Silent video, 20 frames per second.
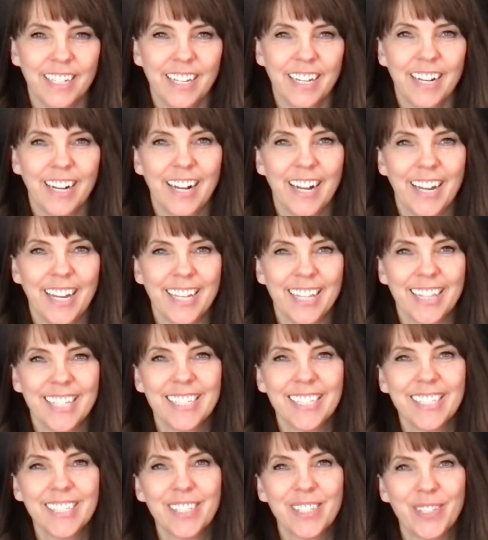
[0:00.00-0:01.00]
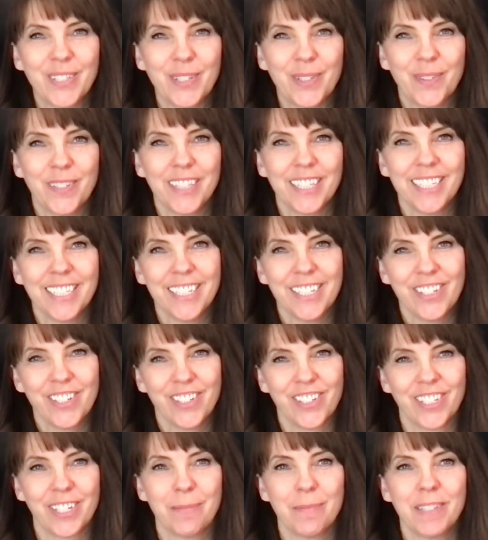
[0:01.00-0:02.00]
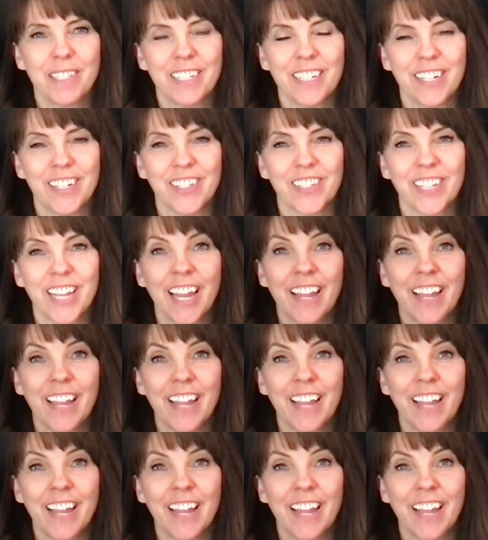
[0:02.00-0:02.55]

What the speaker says: Hi, this is Sue with the Teachers Upstairs,